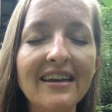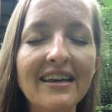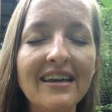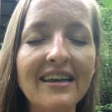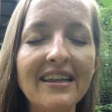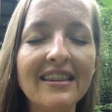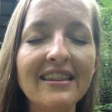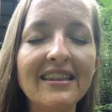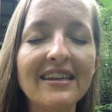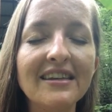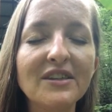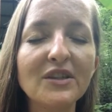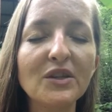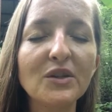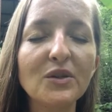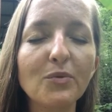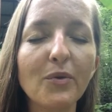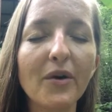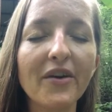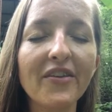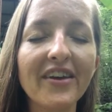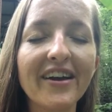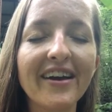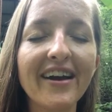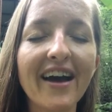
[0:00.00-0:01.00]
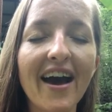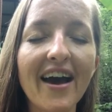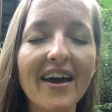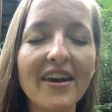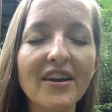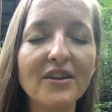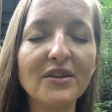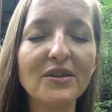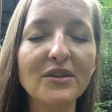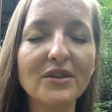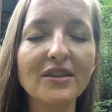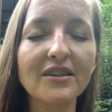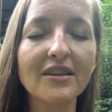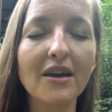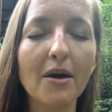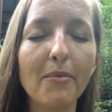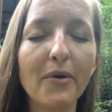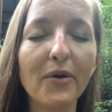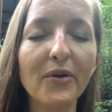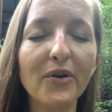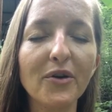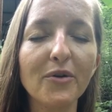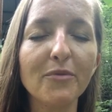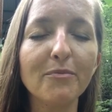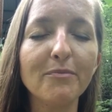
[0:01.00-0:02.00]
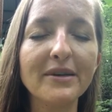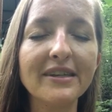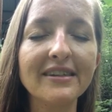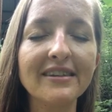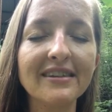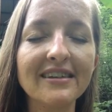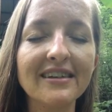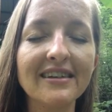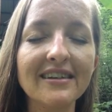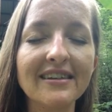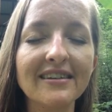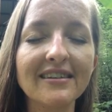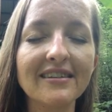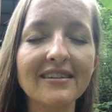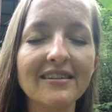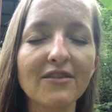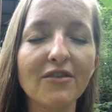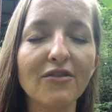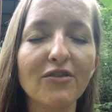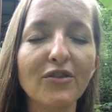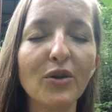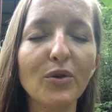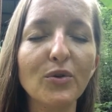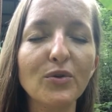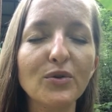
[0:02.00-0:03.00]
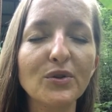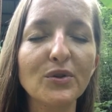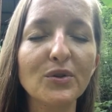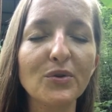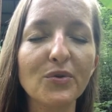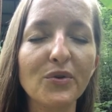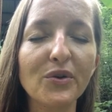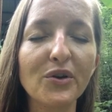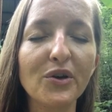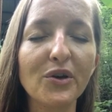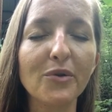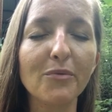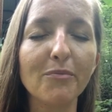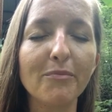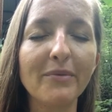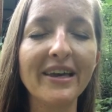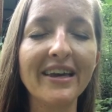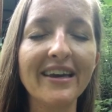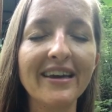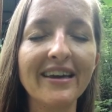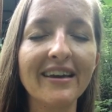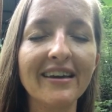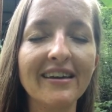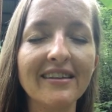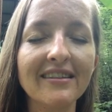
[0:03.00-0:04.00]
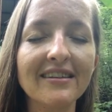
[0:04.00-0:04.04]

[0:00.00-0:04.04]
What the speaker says: This is where the guidance about your business flows through your being.